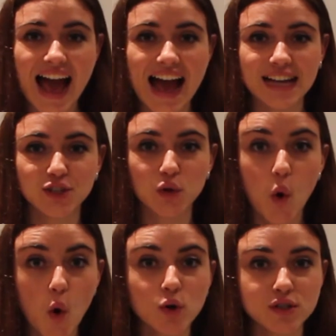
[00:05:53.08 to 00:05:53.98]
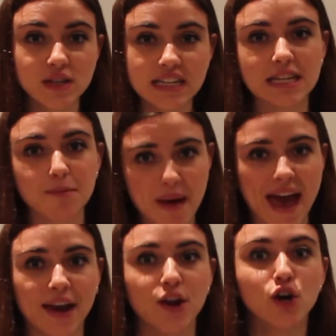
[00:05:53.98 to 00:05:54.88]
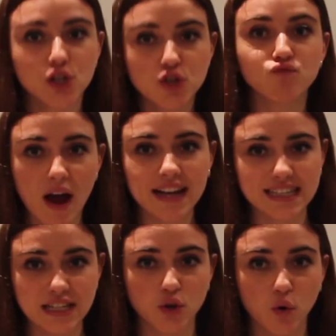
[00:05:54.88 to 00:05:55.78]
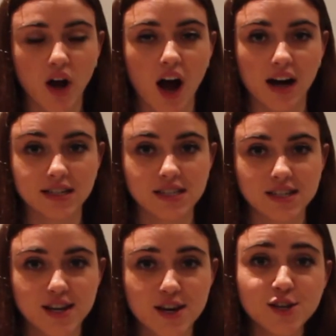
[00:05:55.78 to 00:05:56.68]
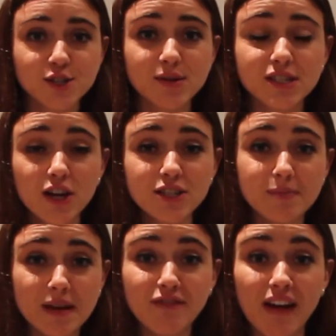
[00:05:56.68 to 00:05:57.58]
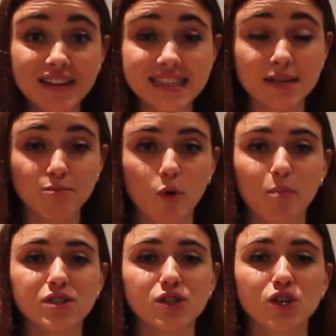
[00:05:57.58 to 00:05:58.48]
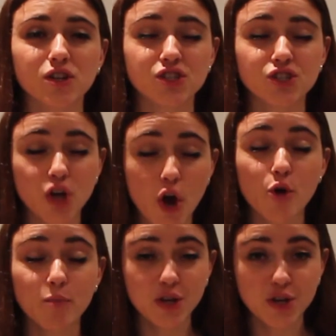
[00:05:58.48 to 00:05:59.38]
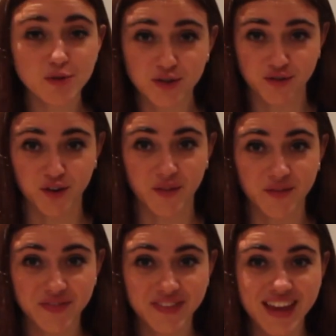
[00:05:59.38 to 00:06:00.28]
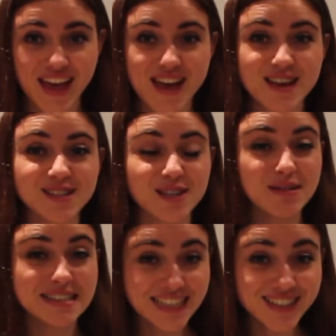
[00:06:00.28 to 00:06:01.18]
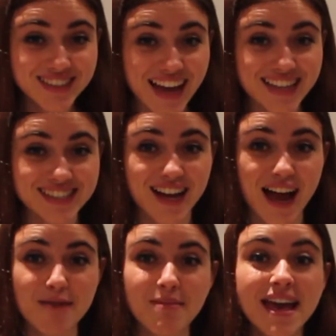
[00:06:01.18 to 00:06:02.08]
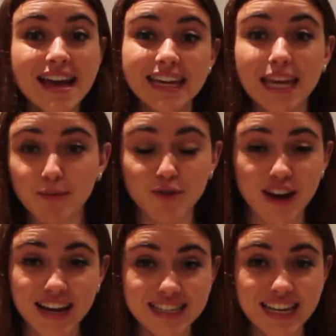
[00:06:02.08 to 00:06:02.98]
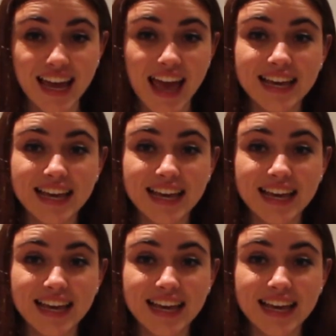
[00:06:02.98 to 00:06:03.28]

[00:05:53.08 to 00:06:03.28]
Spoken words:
and you'll also need a pen to write in your card. So it's going to be very simple but look so beautiful. So until next time, keep creating,